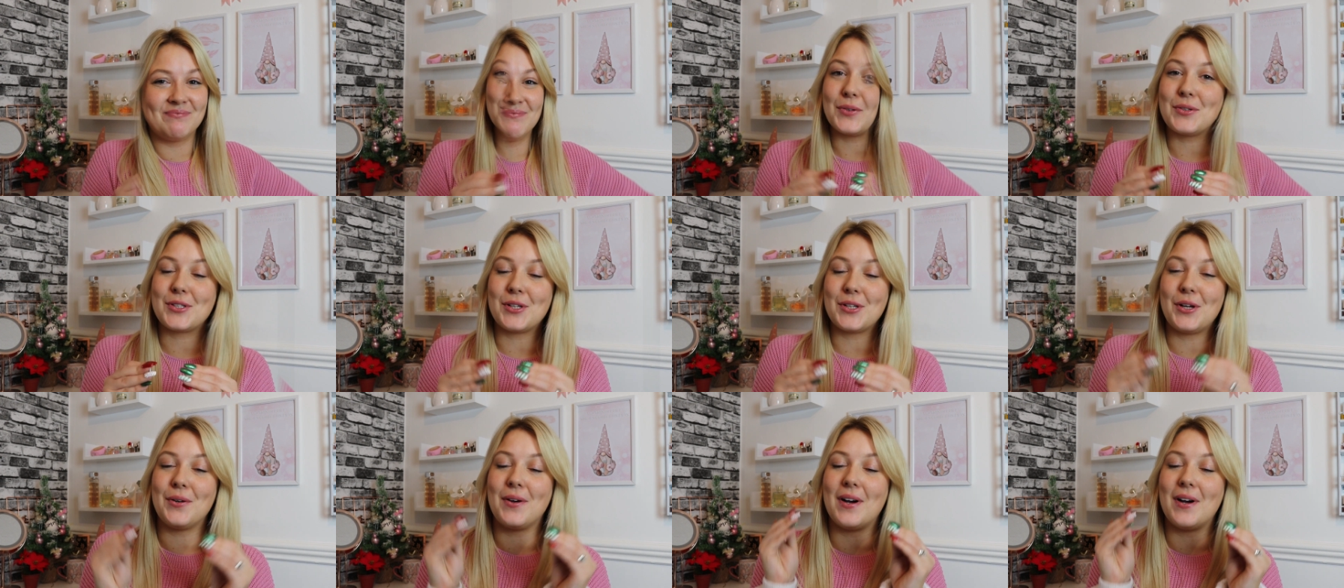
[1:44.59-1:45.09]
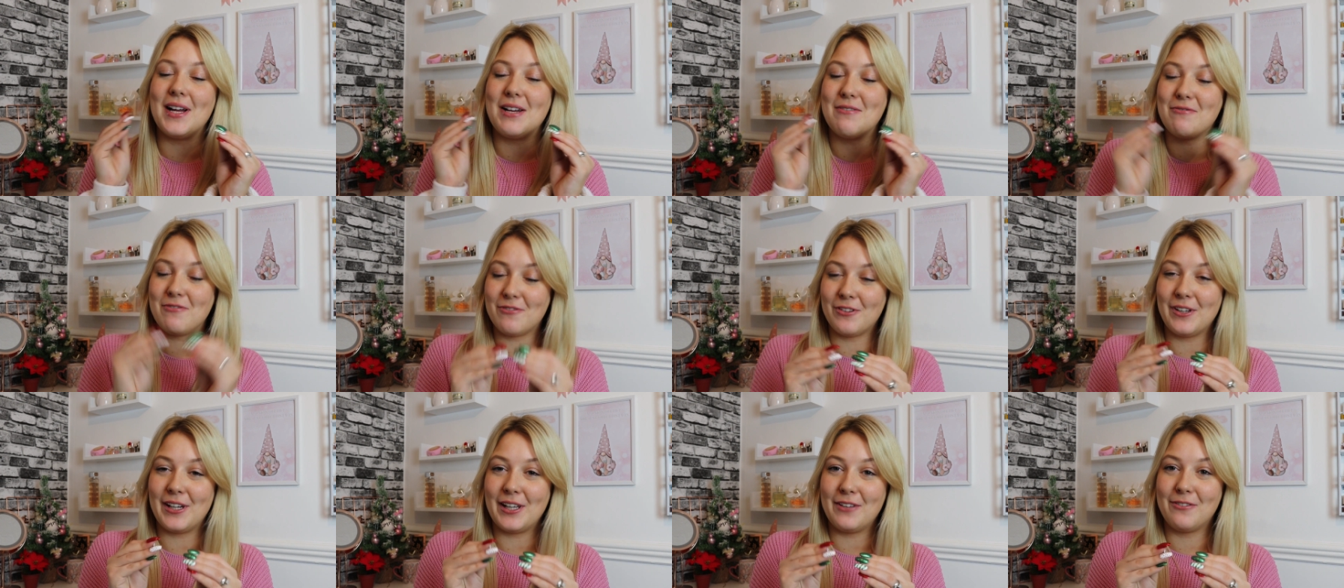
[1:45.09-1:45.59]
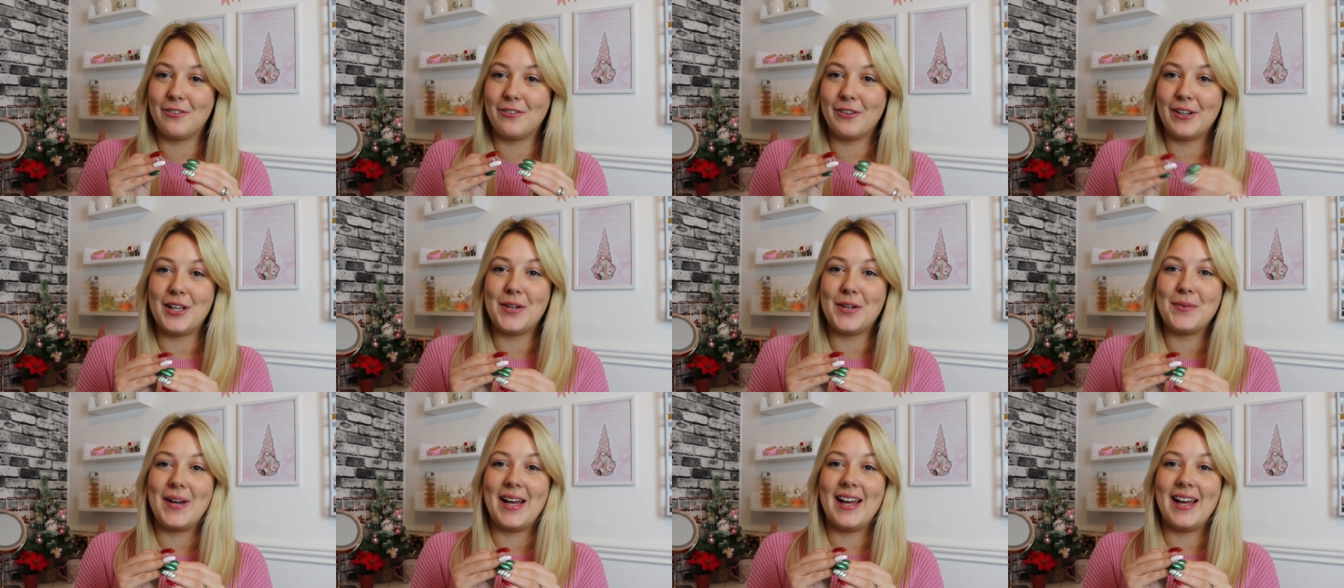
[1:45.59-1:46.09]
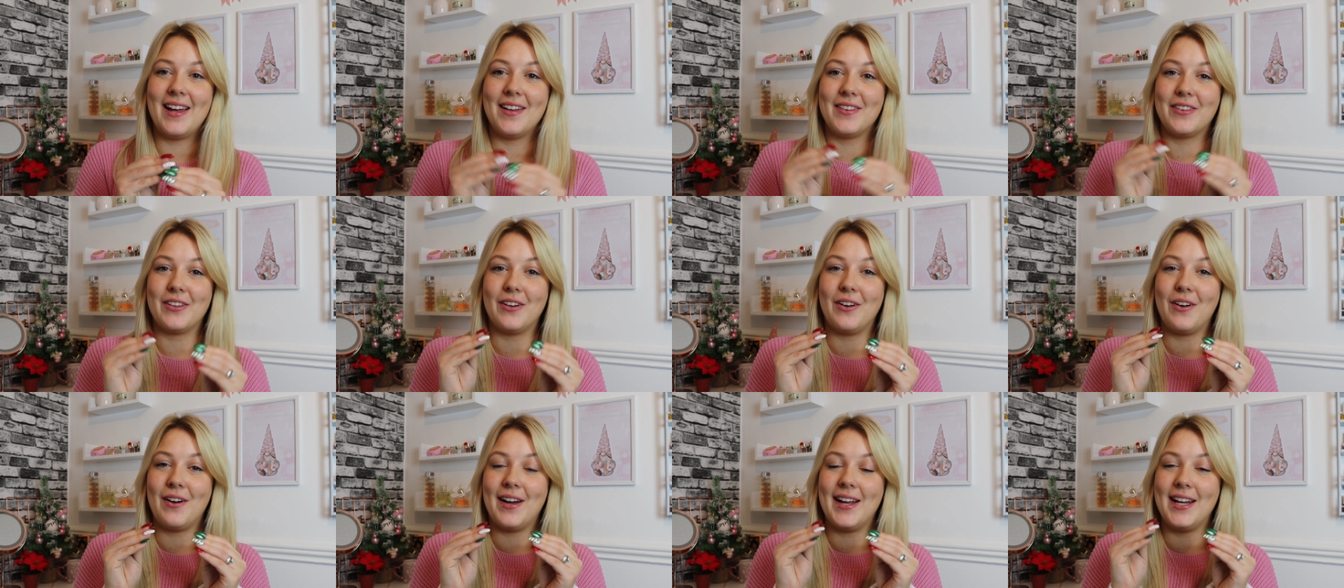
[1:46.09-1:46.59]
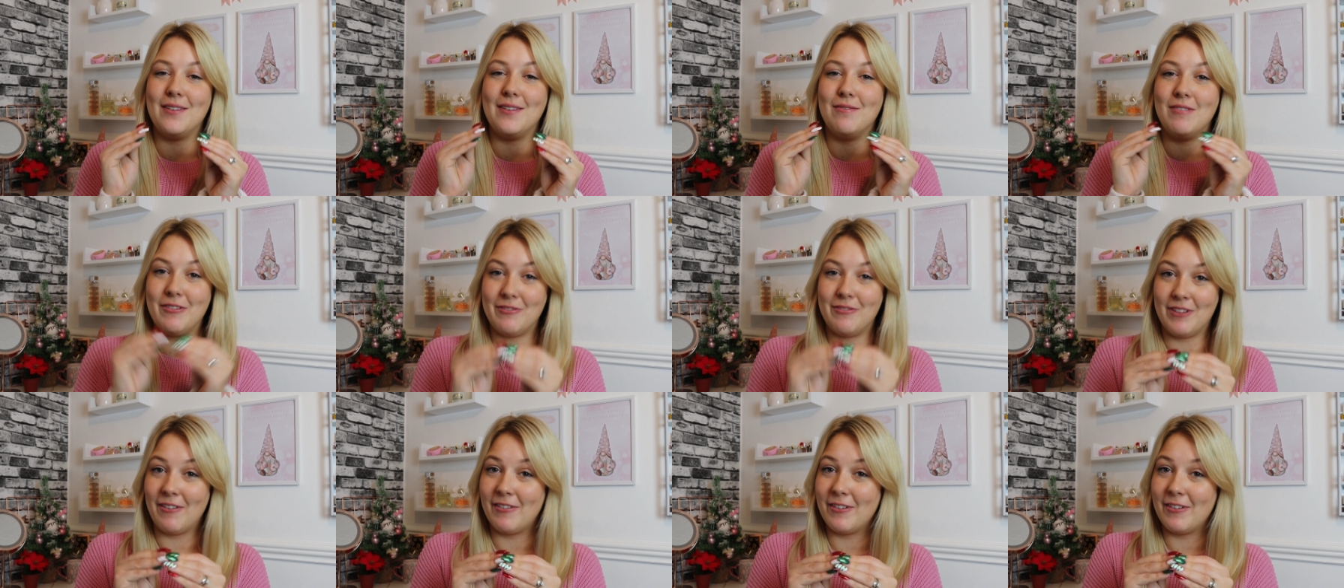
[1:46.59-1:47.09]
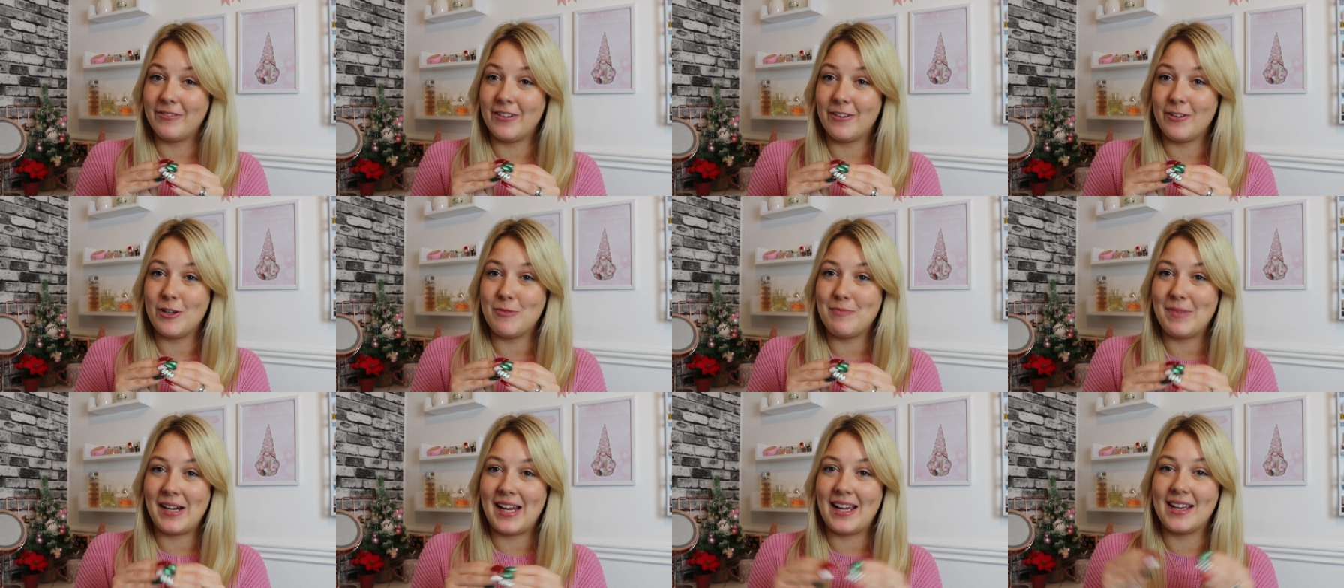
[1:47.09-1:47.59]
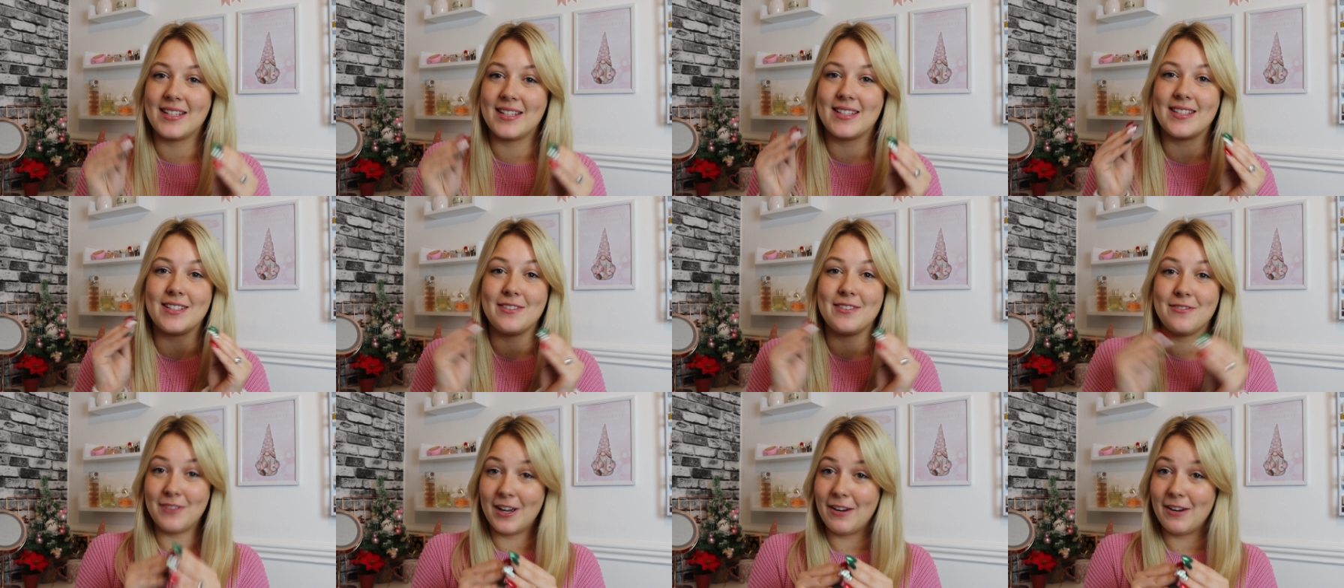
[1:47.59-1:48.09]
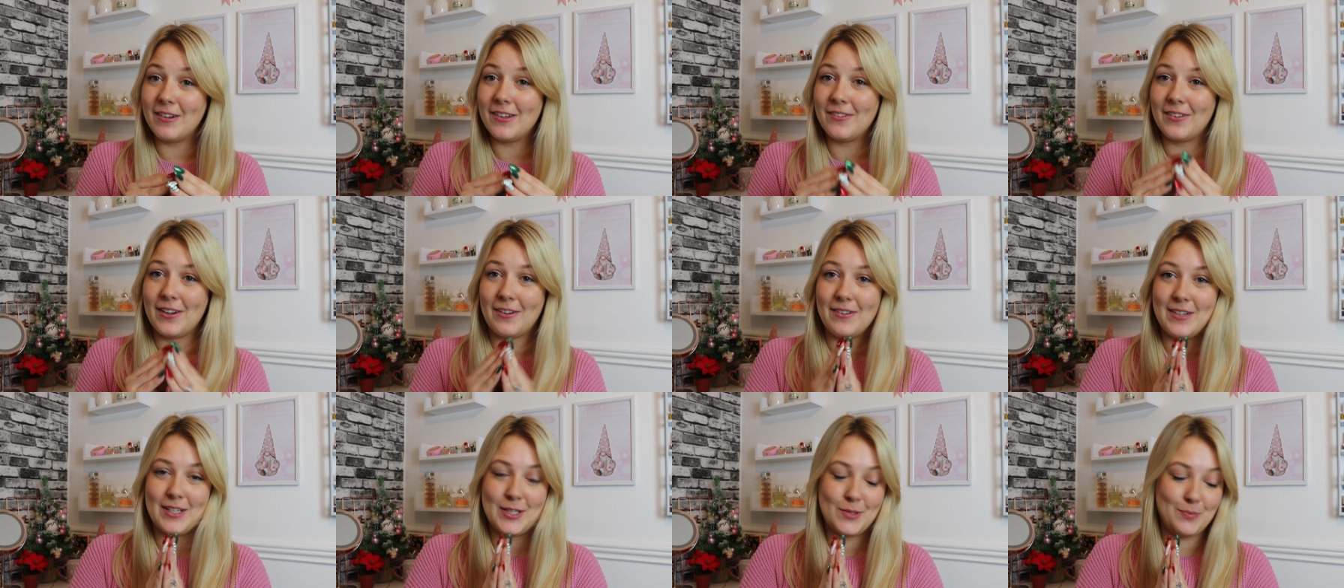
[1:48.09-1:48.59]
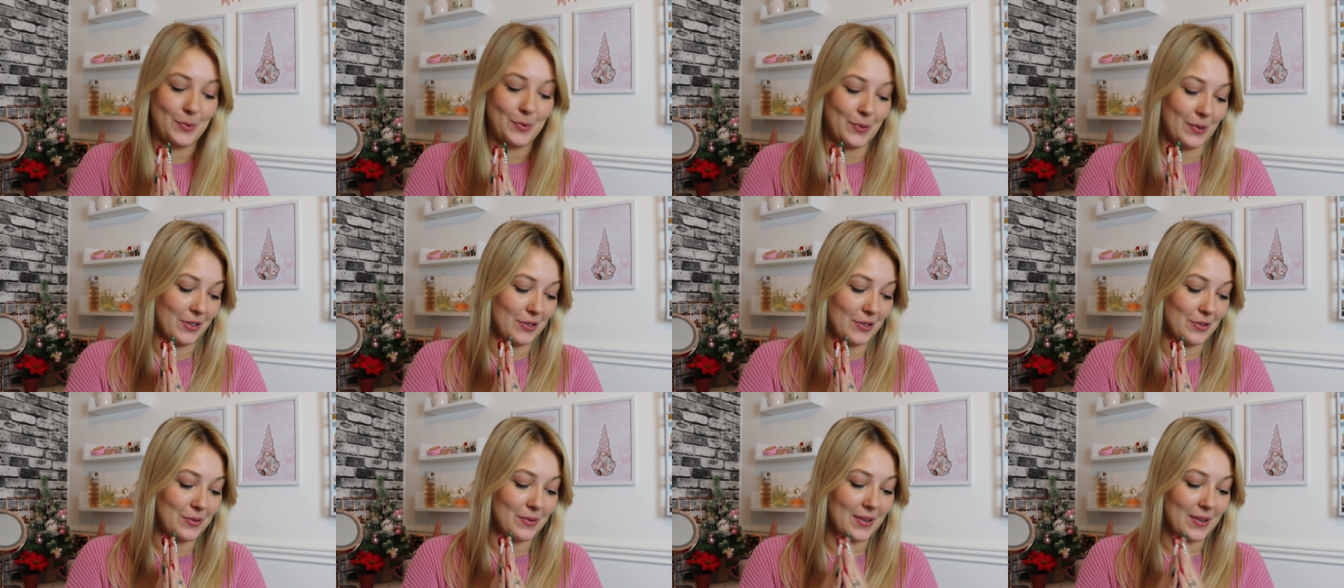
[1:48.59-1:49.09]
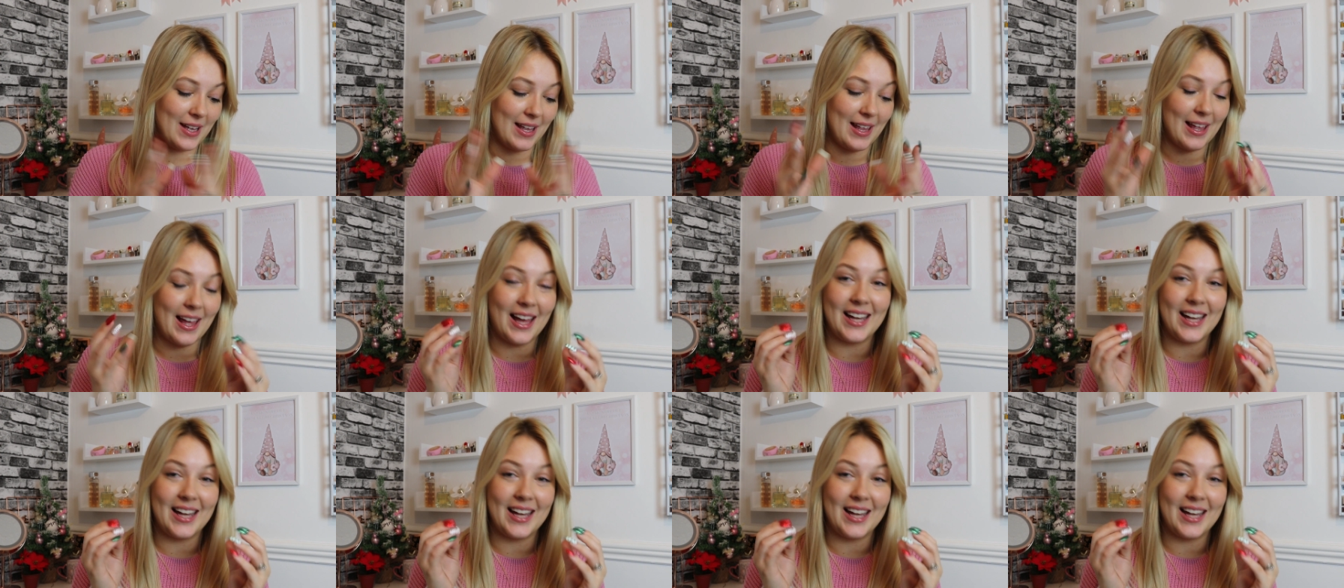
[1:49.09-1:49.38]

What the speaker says: Also, I am fully aware that I am very, very blessed, very, very spoiled,